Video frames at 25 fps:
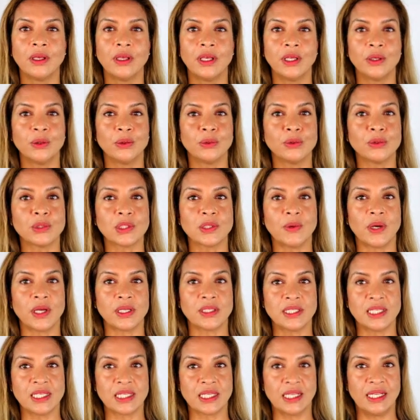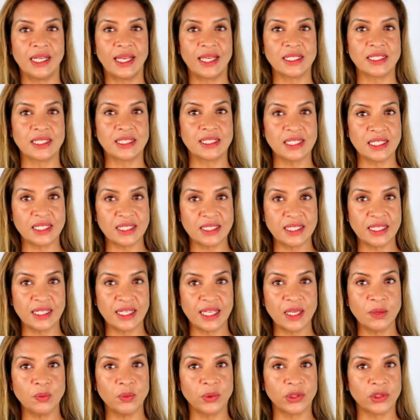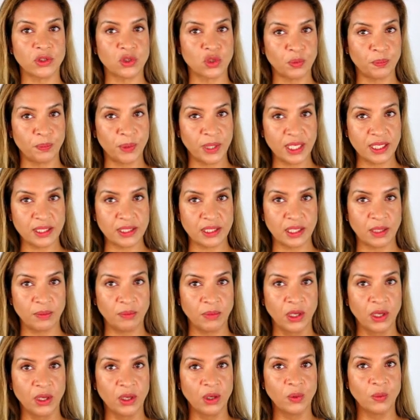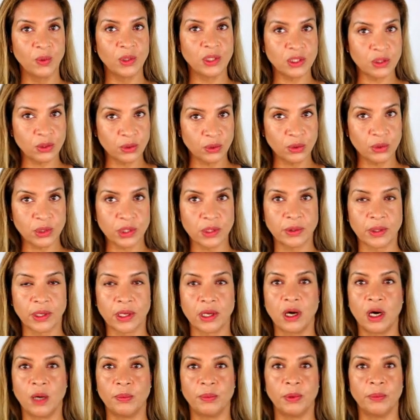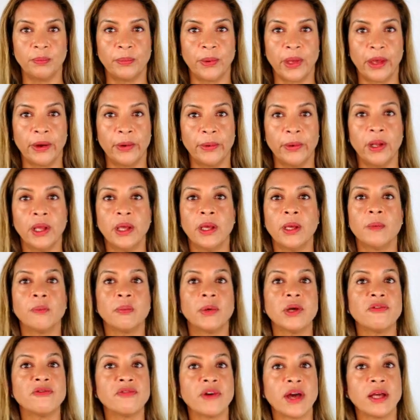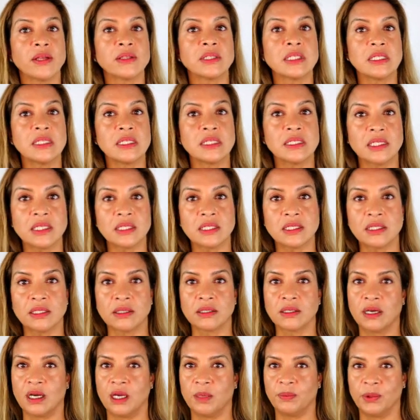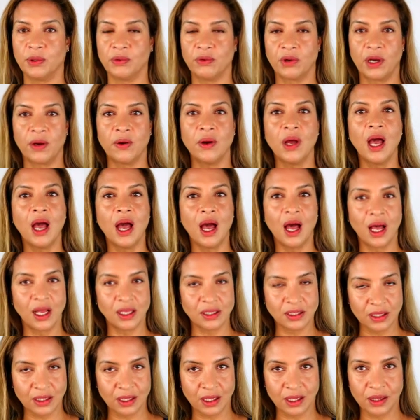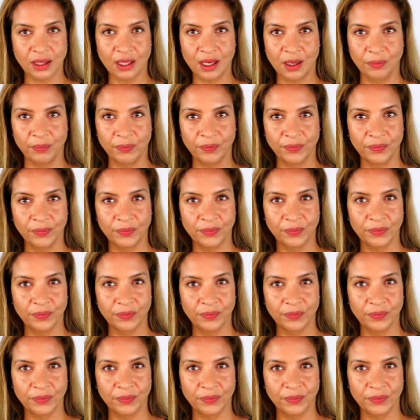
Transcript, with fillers: It also articulates distally with the trapezium, which is also a carpal bone, but found in the distal carpal row under the thumb.